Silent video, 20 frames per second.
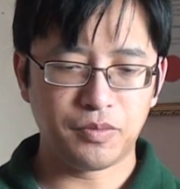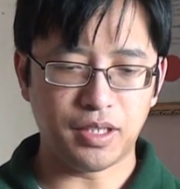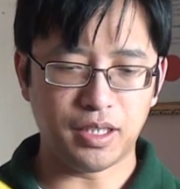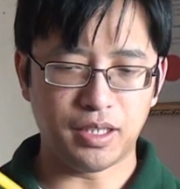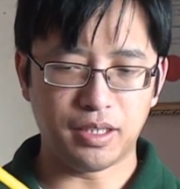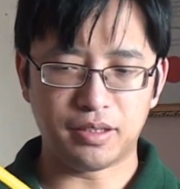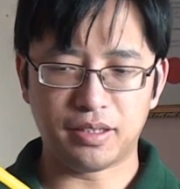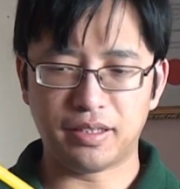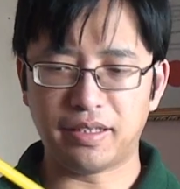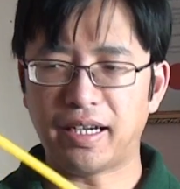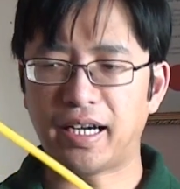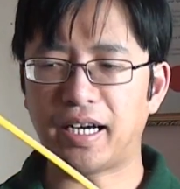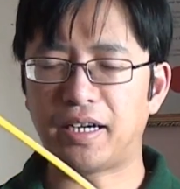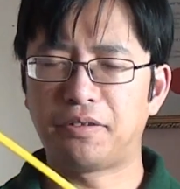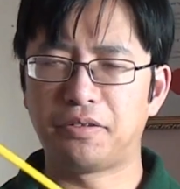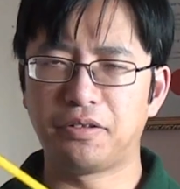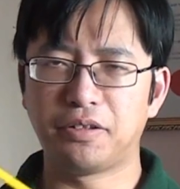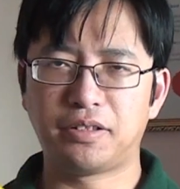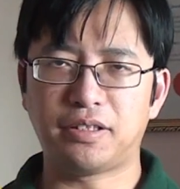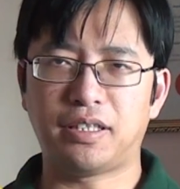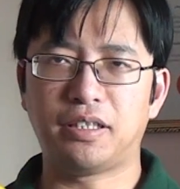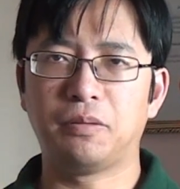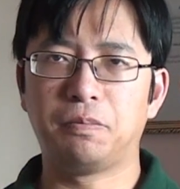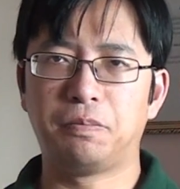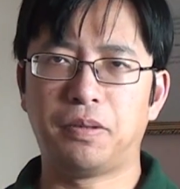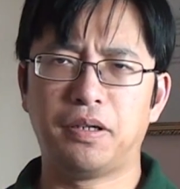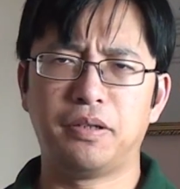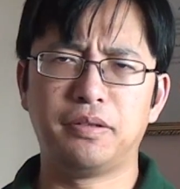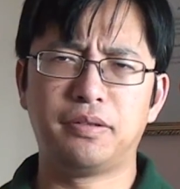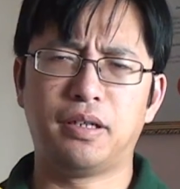The arrows and the
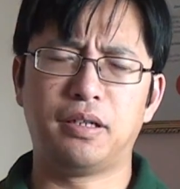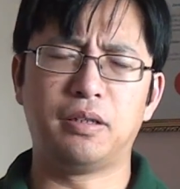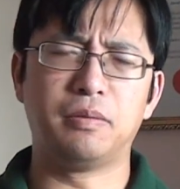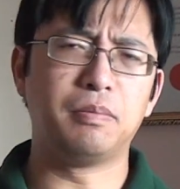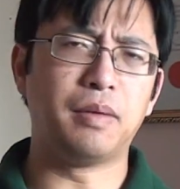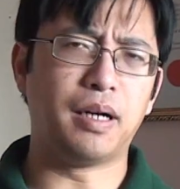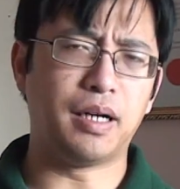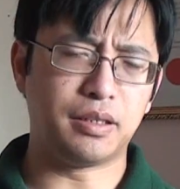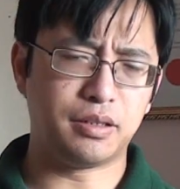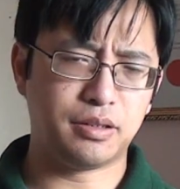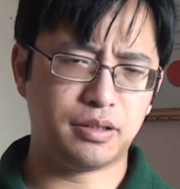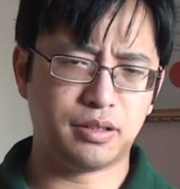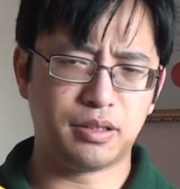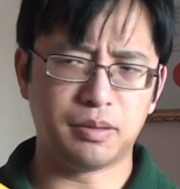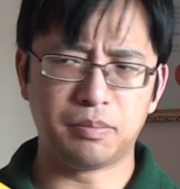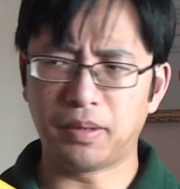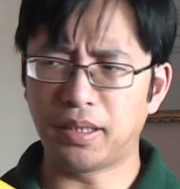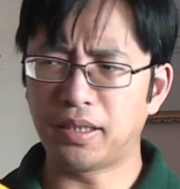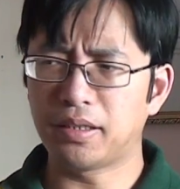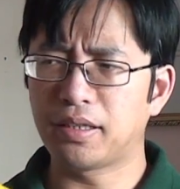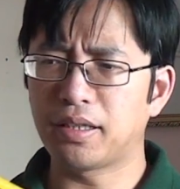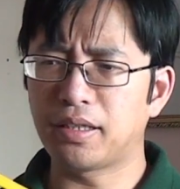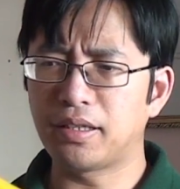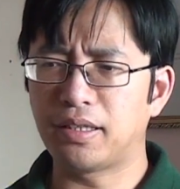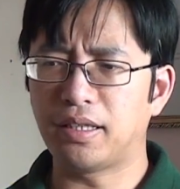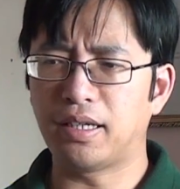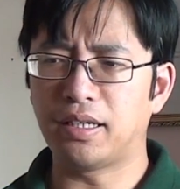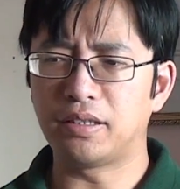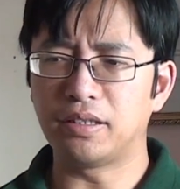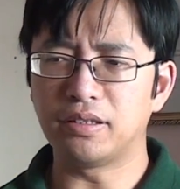bow don't match. They're mainly
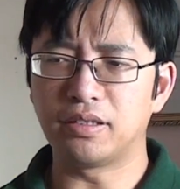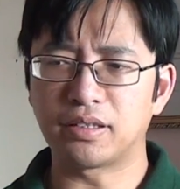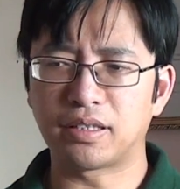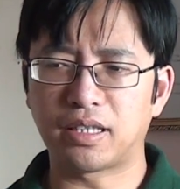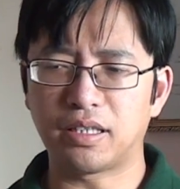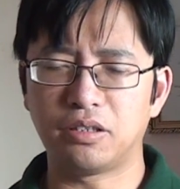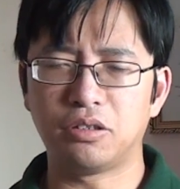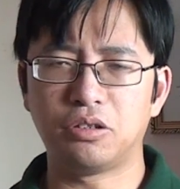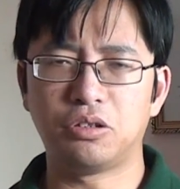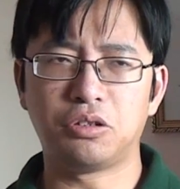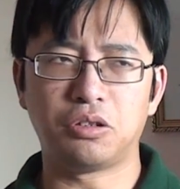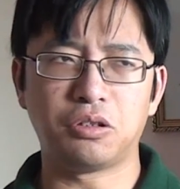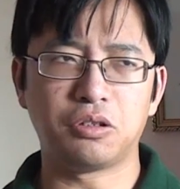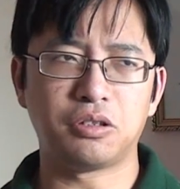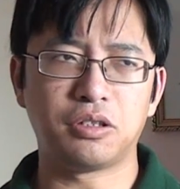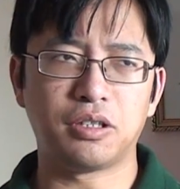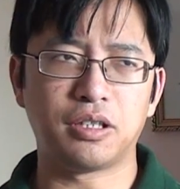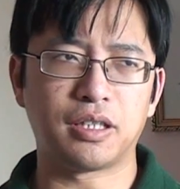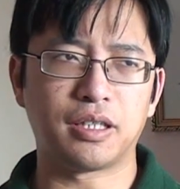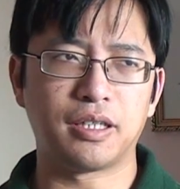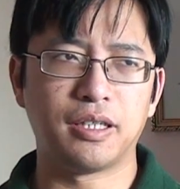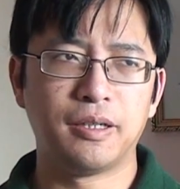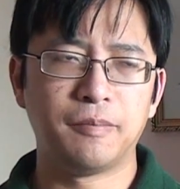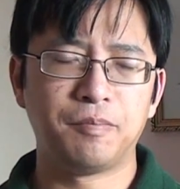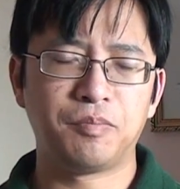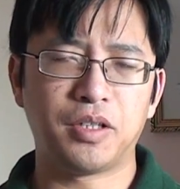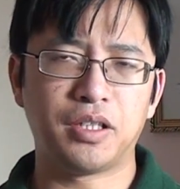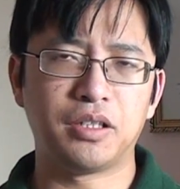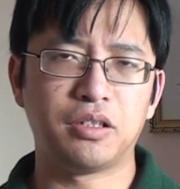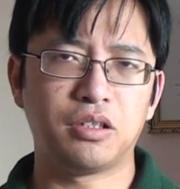there just to get you shooting
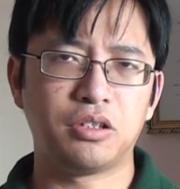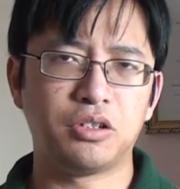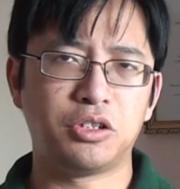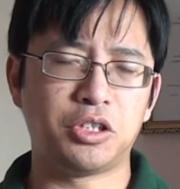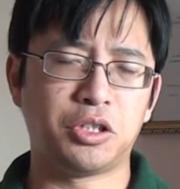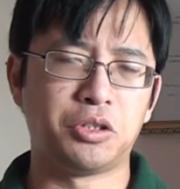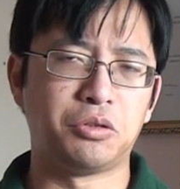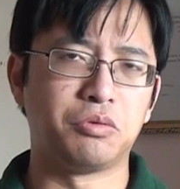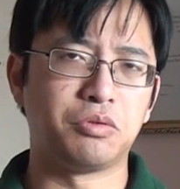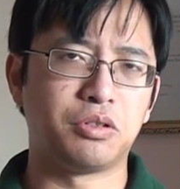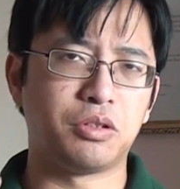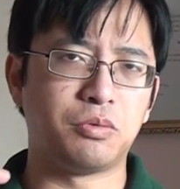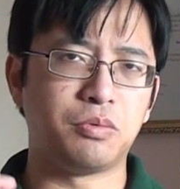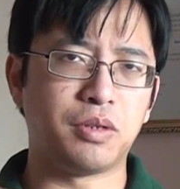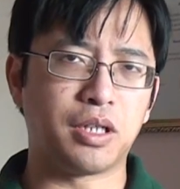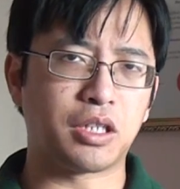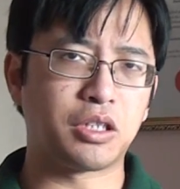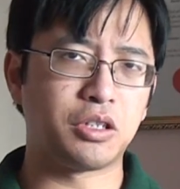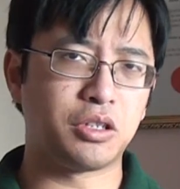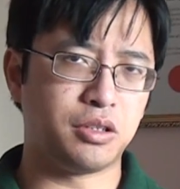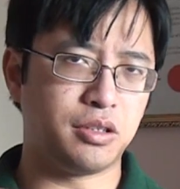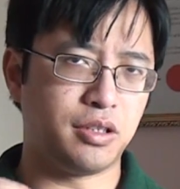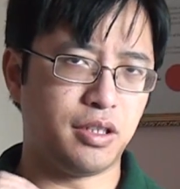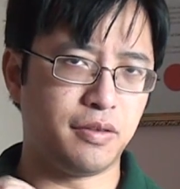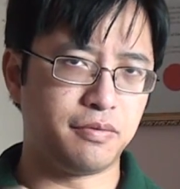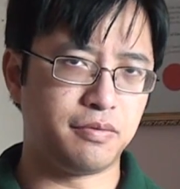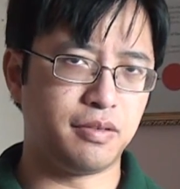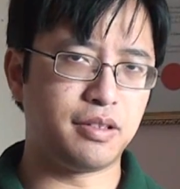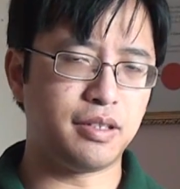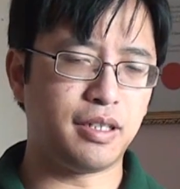in the general direction
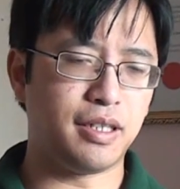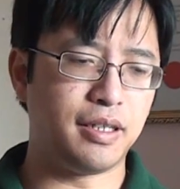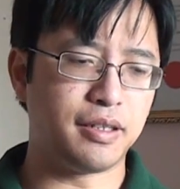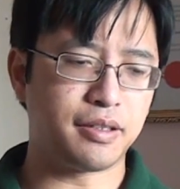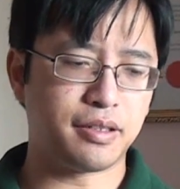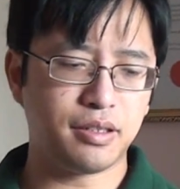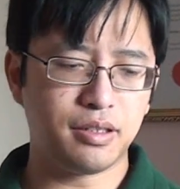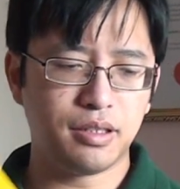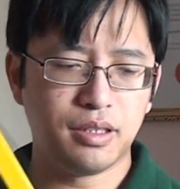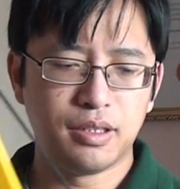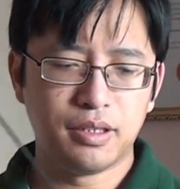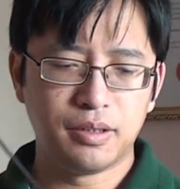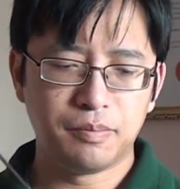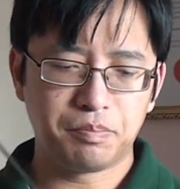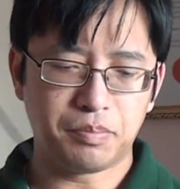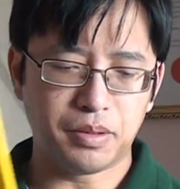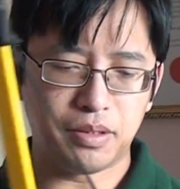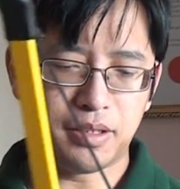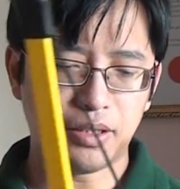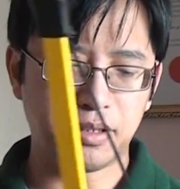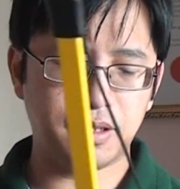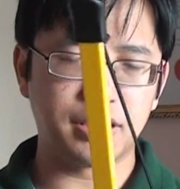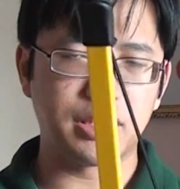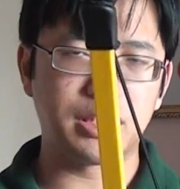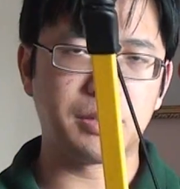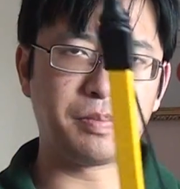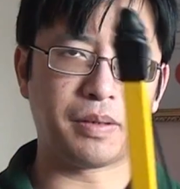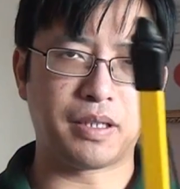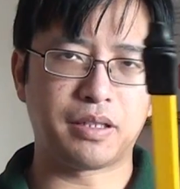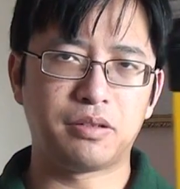of the target, but then
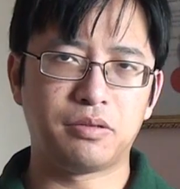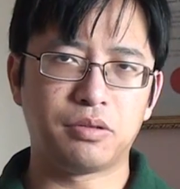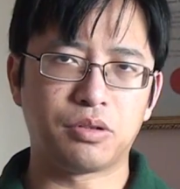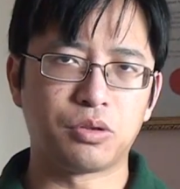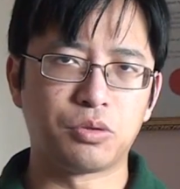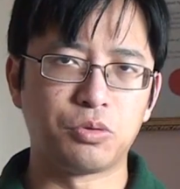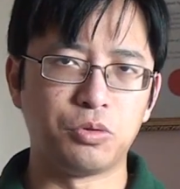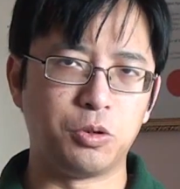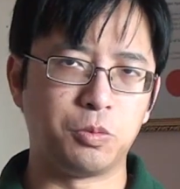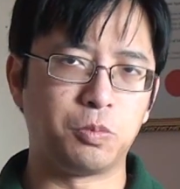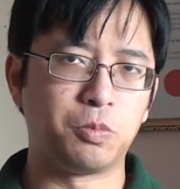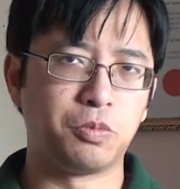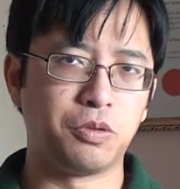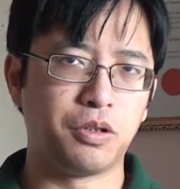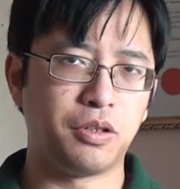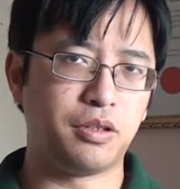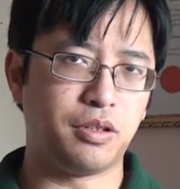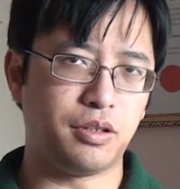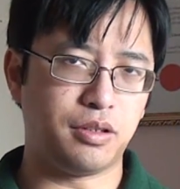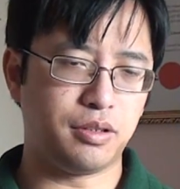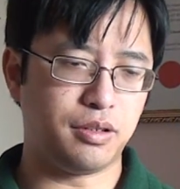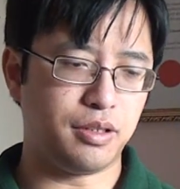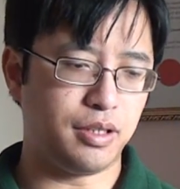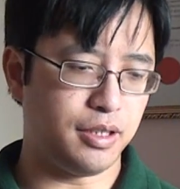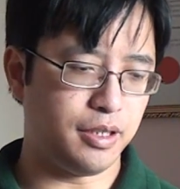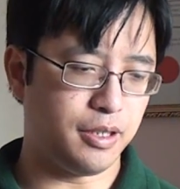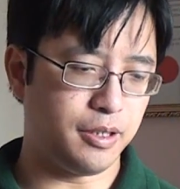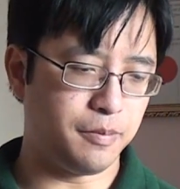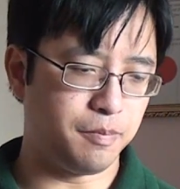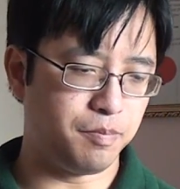expect to group with it.
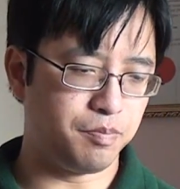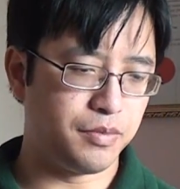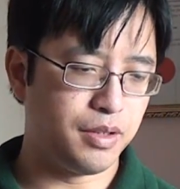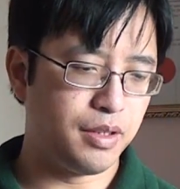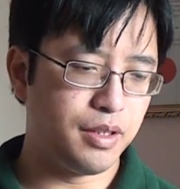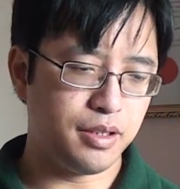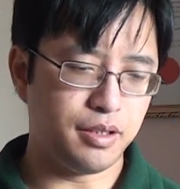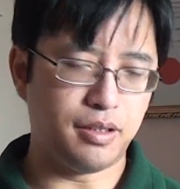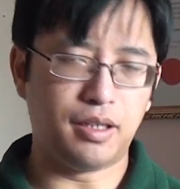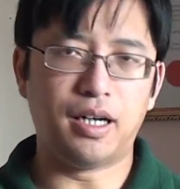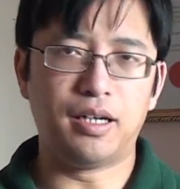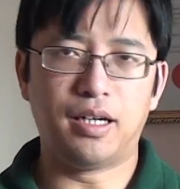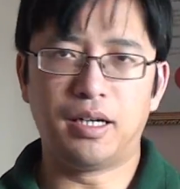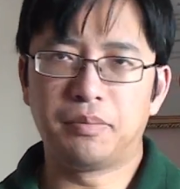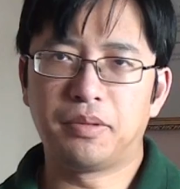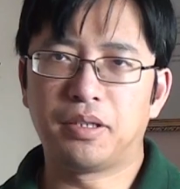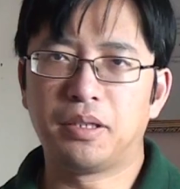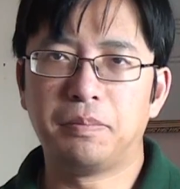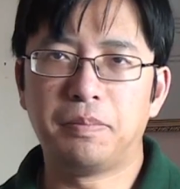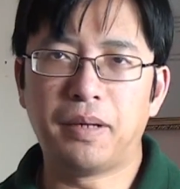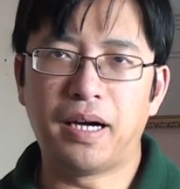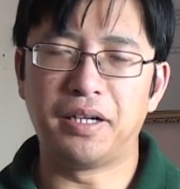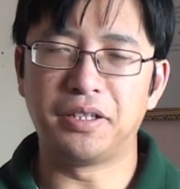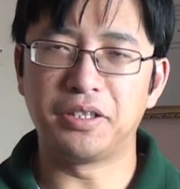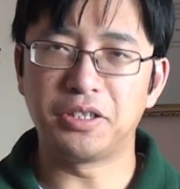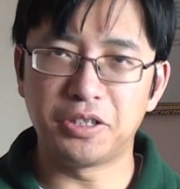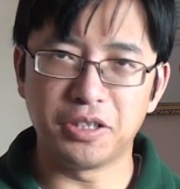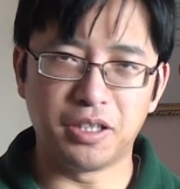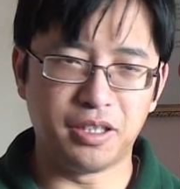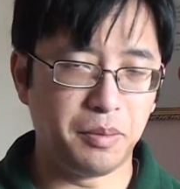I'm not a
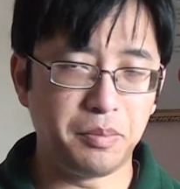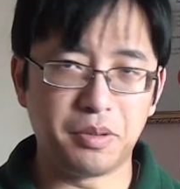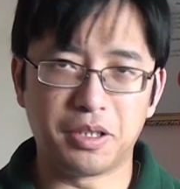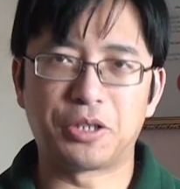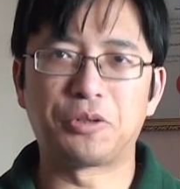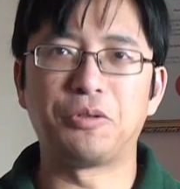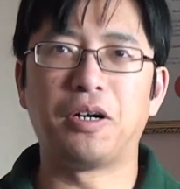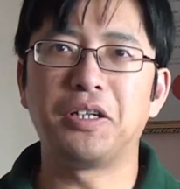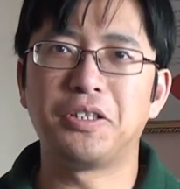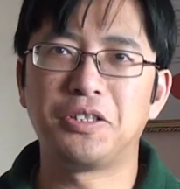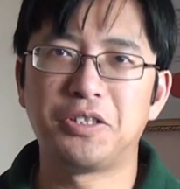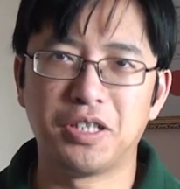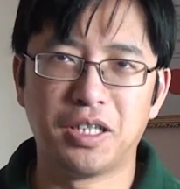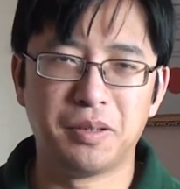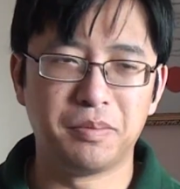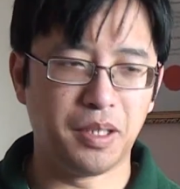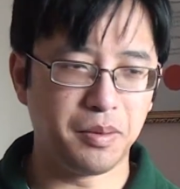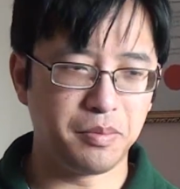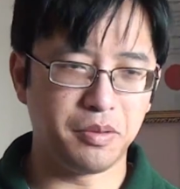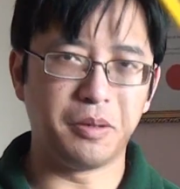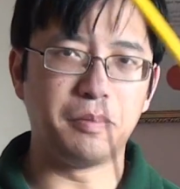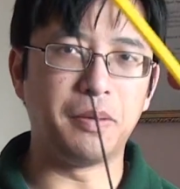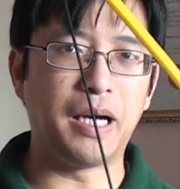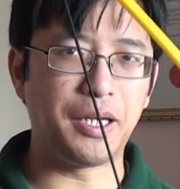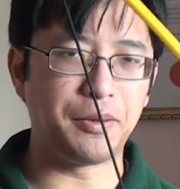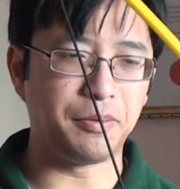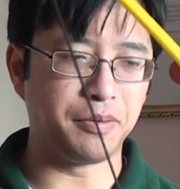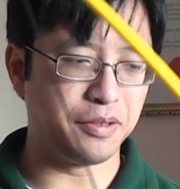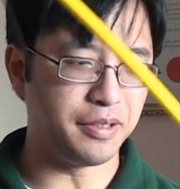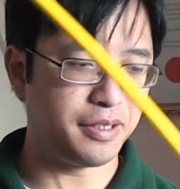bad shot. I'm not a great shot. I'm not a
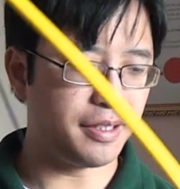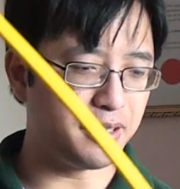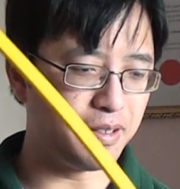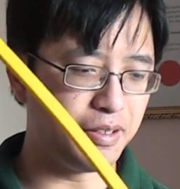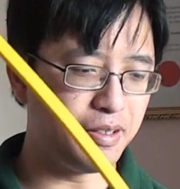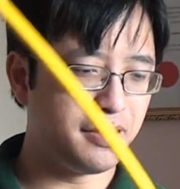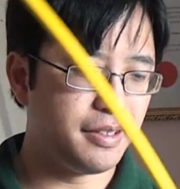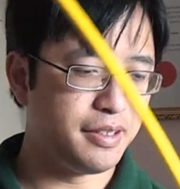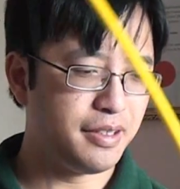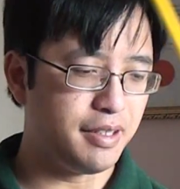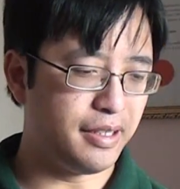bad one either.